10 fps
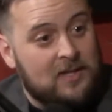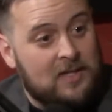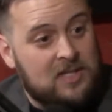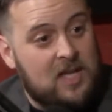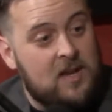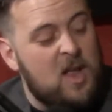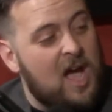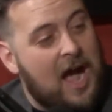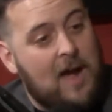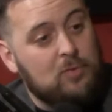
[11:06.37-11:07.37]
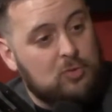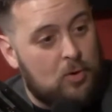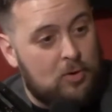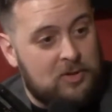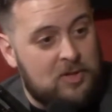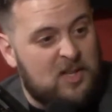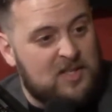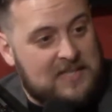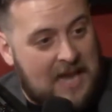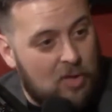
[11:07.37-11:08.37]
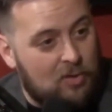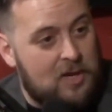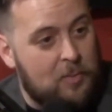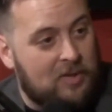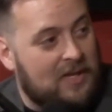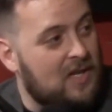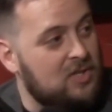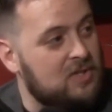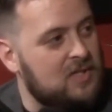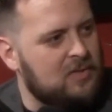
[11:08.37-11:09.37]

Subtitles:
Because again, I was wondering the salary implications.